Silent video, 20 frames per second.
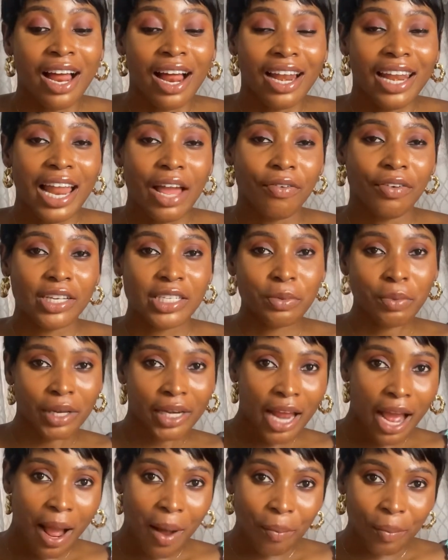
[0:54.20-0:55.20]
life has been
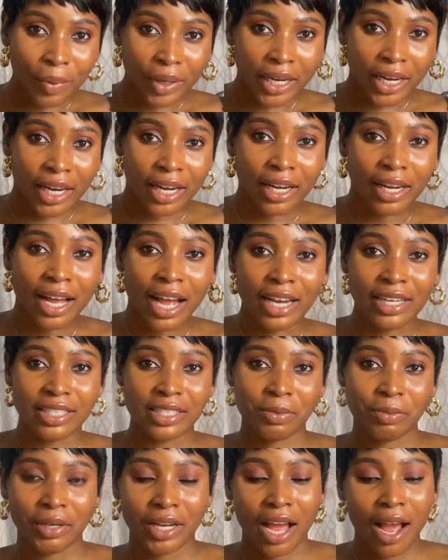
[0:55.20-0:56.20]
happening and
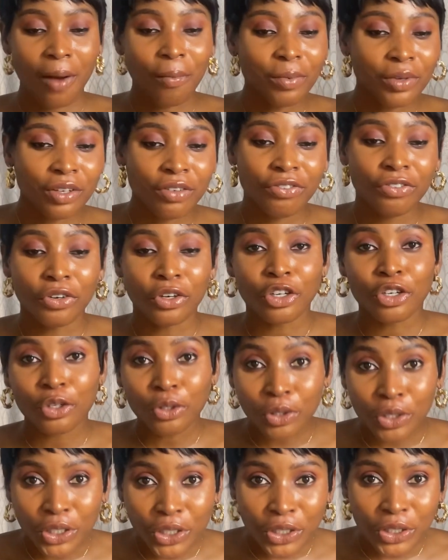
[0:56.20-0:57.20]
it's been happening for
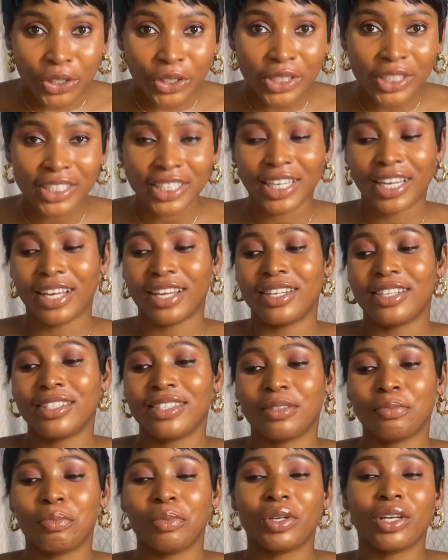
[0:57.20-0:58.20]
good yes
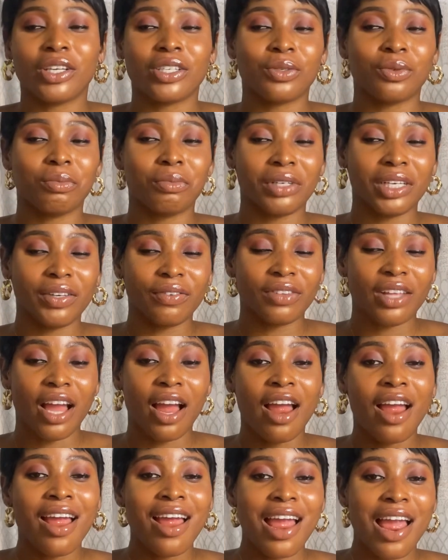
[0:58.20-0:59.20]
because we believe that
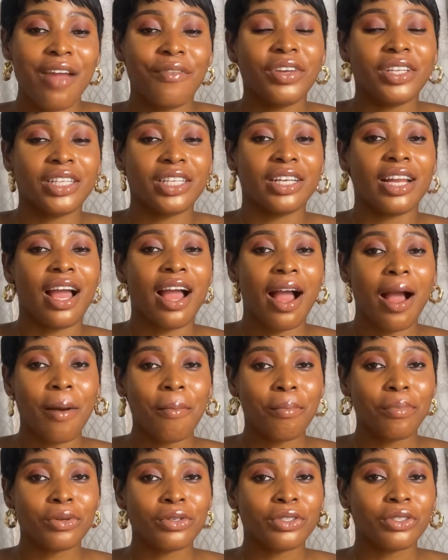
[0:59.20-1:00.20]
everything that
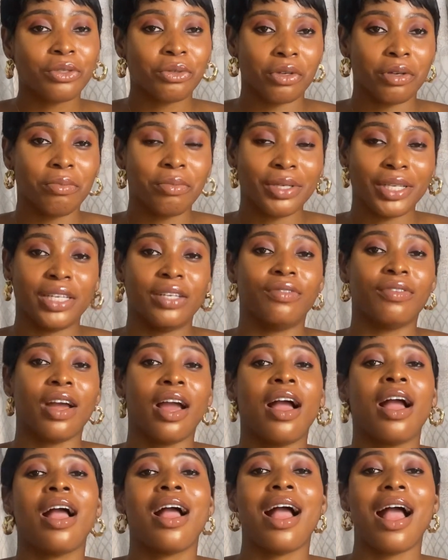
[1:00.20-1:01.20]
happens to a
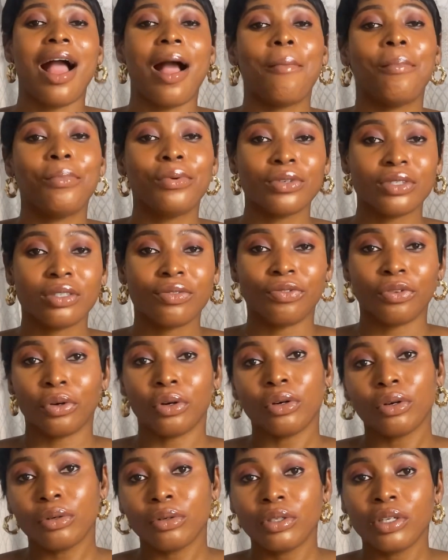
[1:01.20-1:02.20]
believer happens for
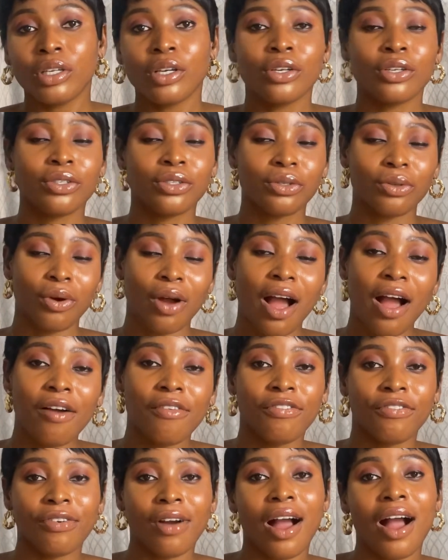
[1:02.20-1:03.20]
good so how
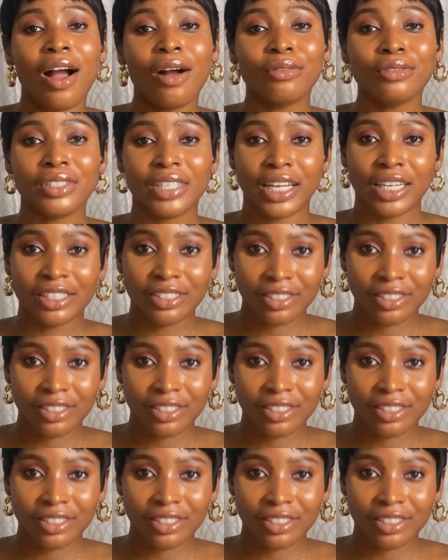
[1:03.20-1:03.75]
far how na